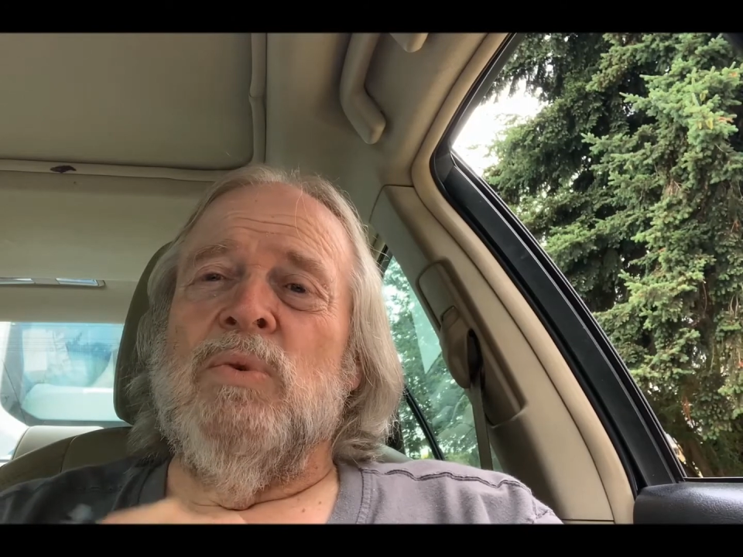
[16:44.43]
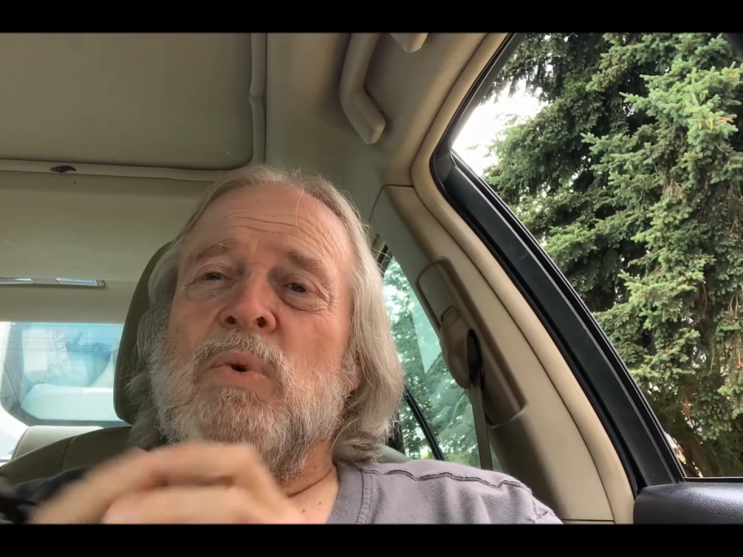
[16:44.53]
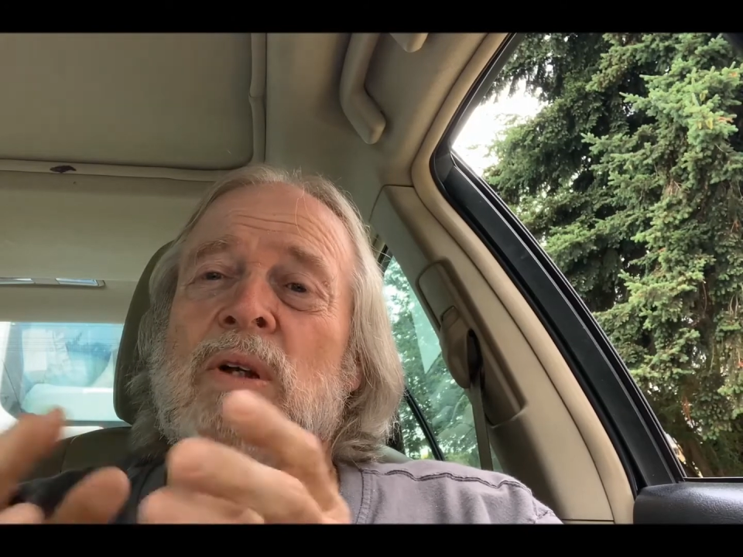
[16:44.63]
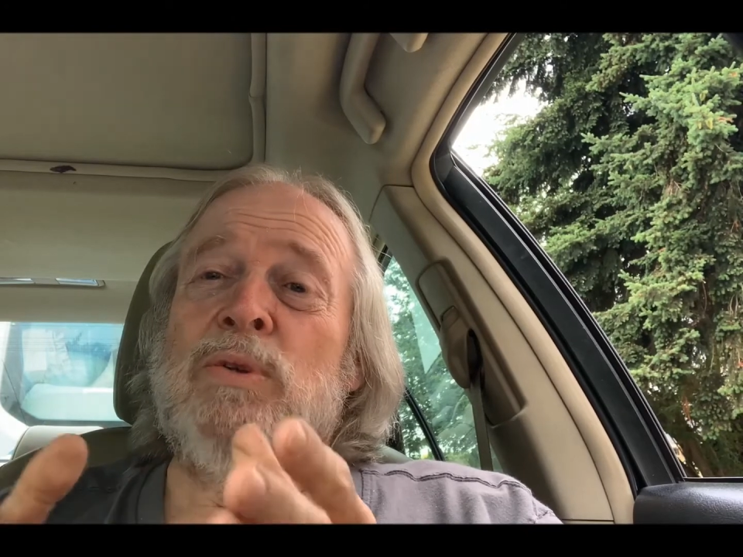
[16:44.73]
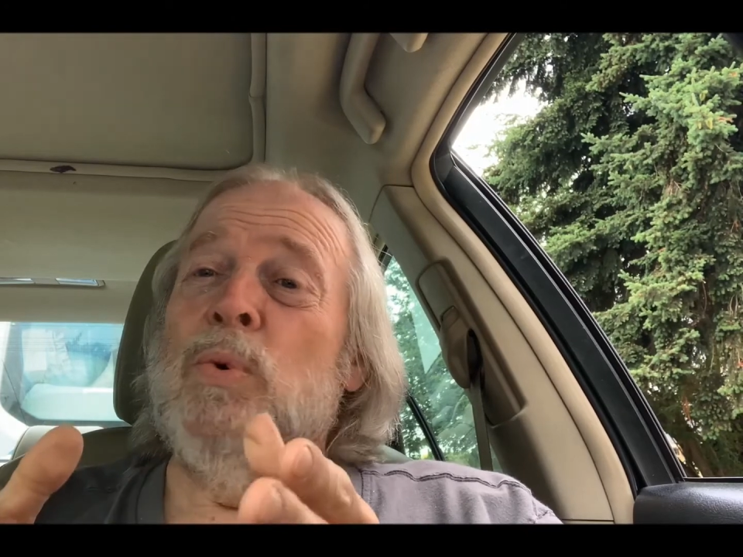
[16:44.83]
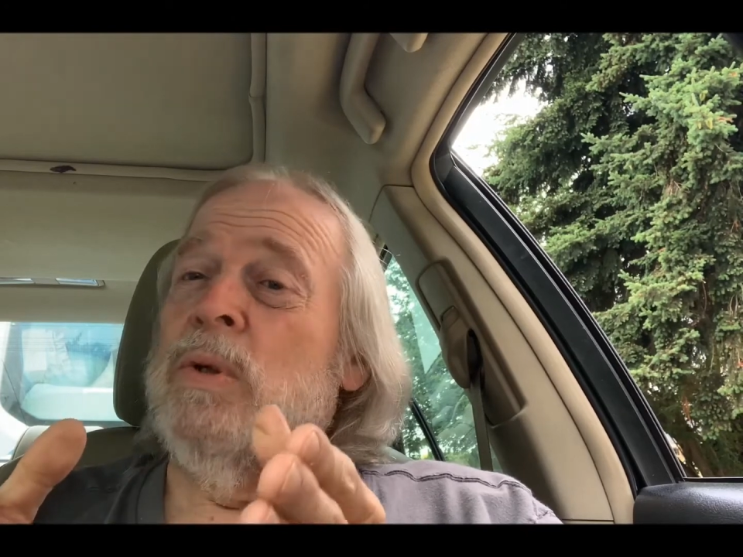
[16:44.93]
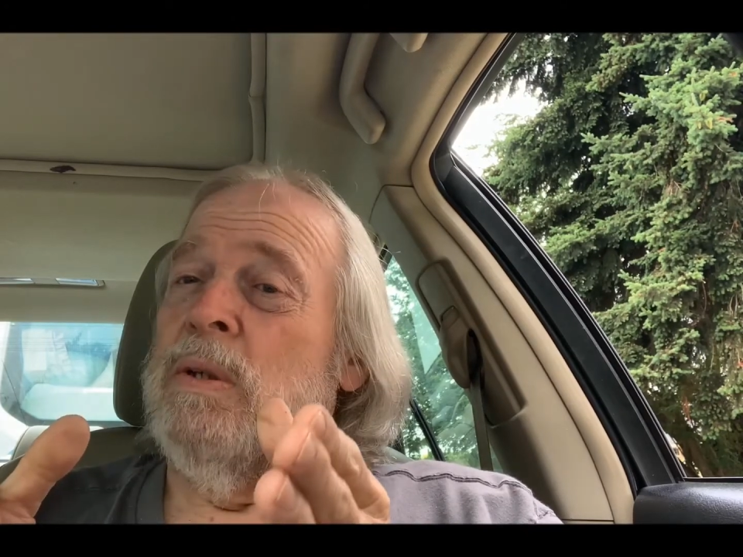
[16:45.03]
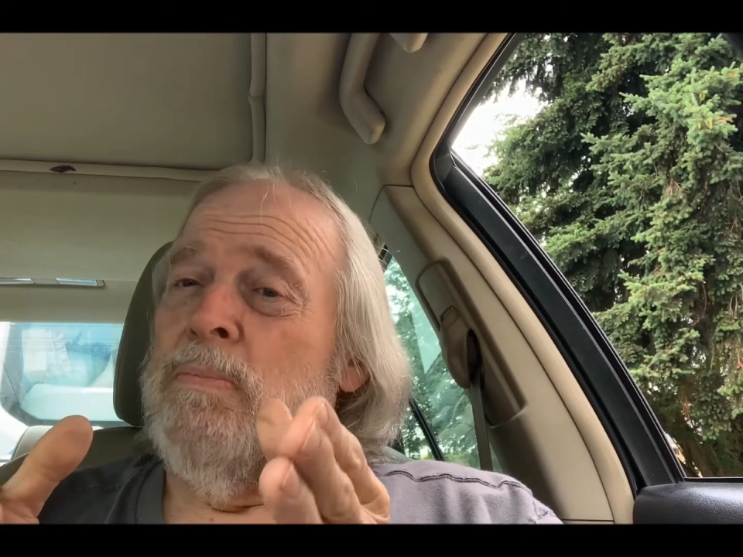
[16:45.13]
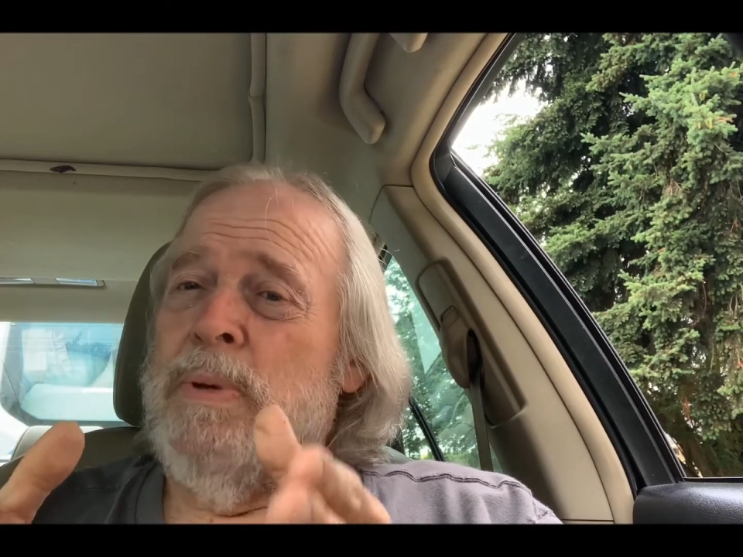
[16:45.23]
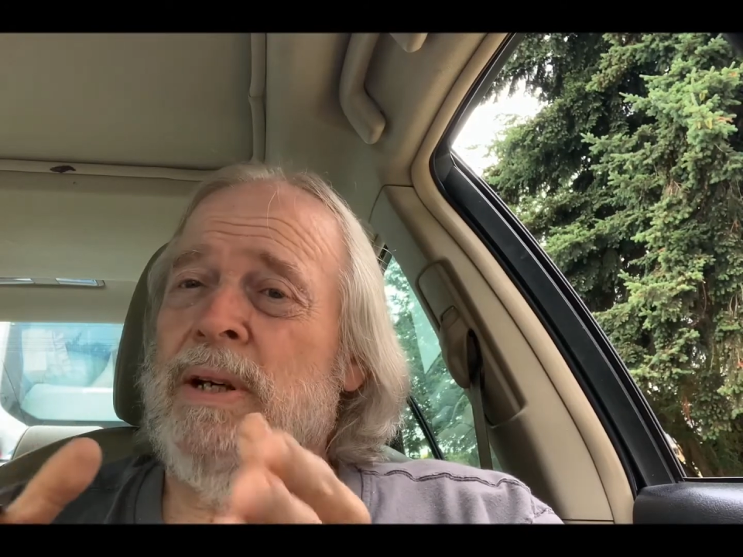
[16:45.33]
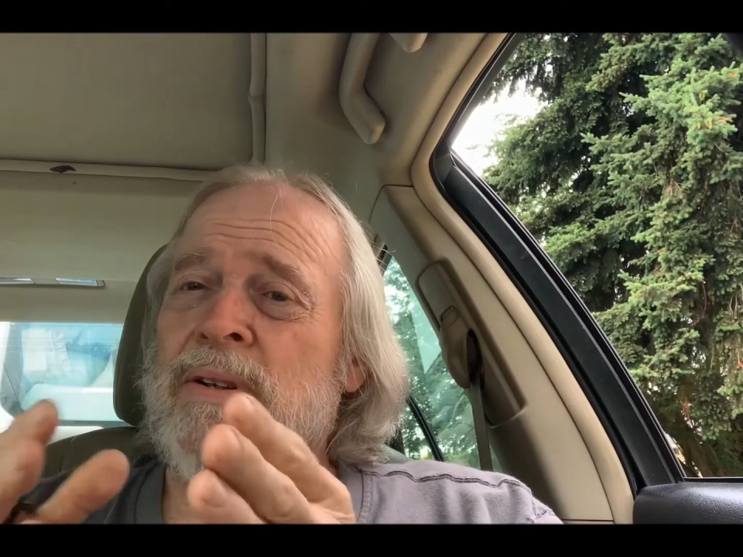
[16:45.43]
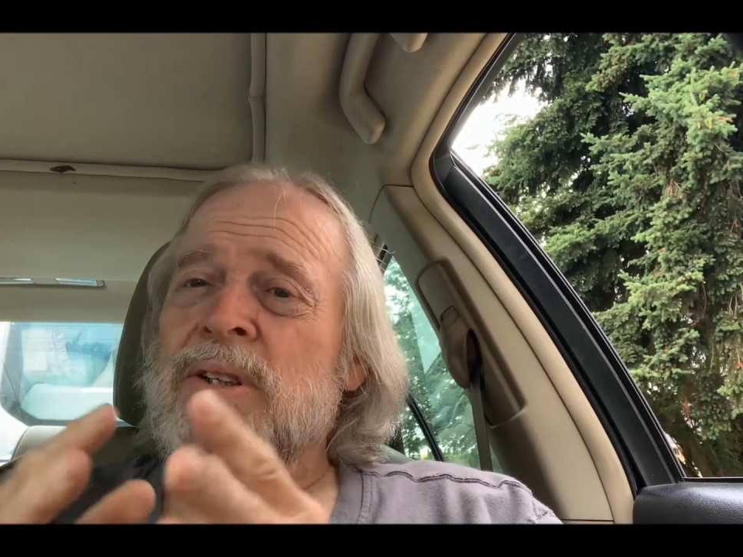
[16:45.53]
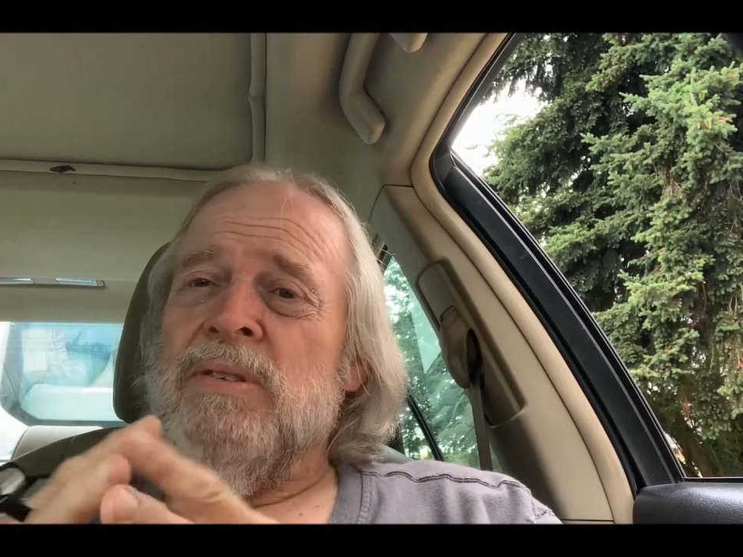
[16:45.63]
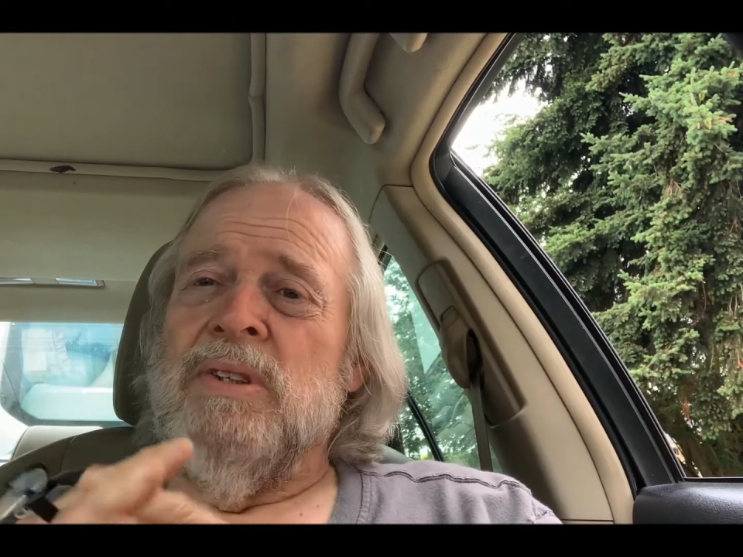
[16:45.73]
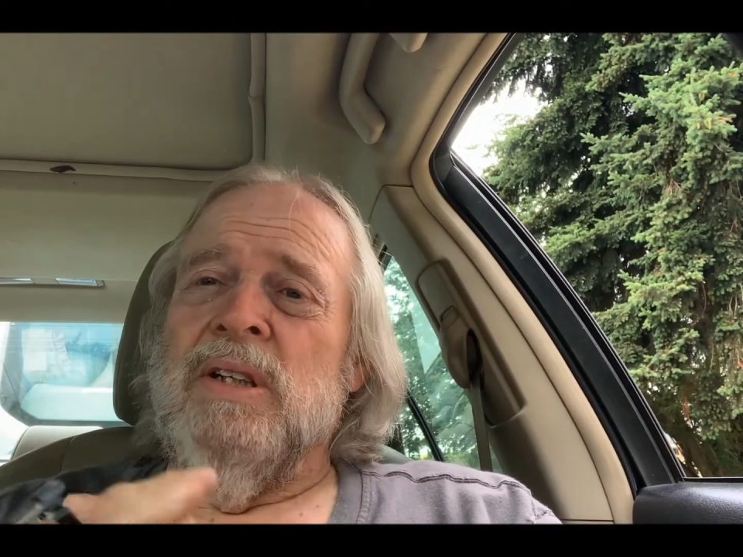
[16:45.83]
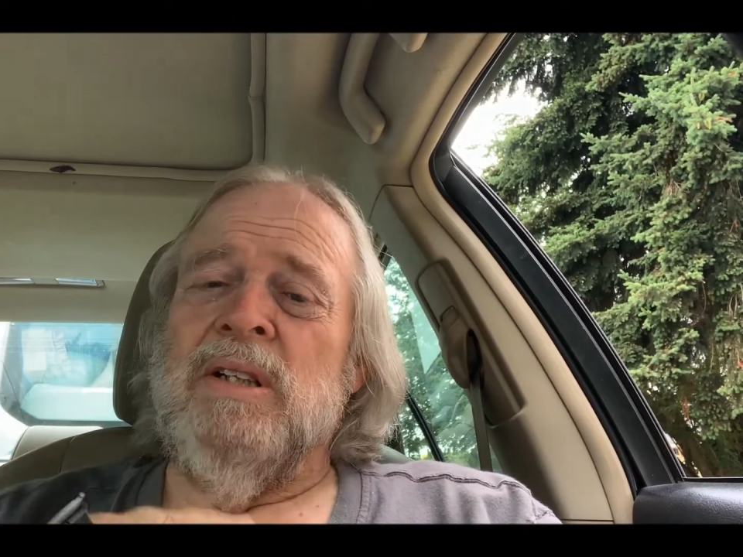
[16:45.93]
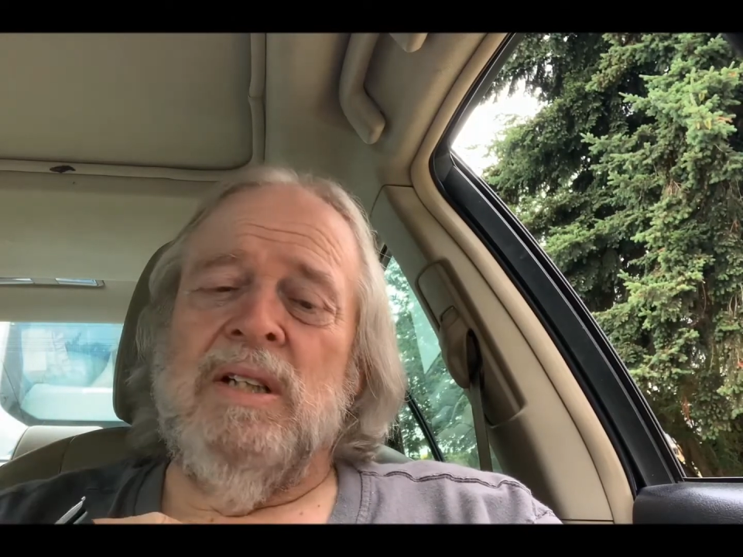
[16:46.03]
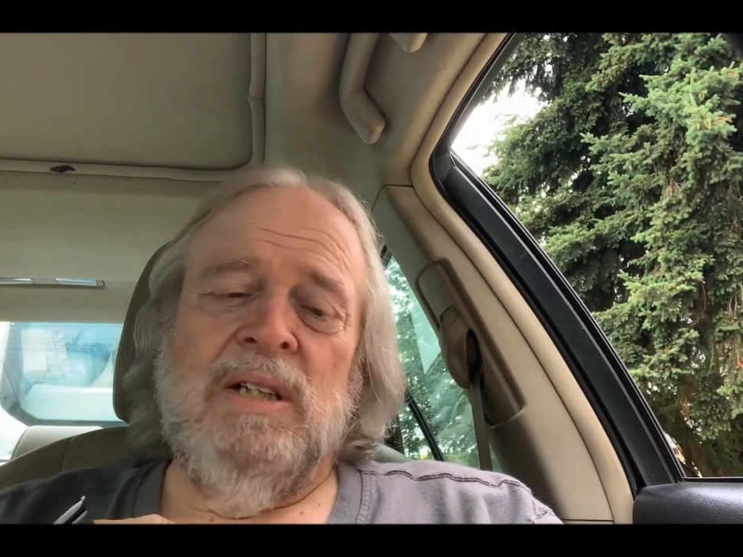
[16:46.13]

work towards a better union.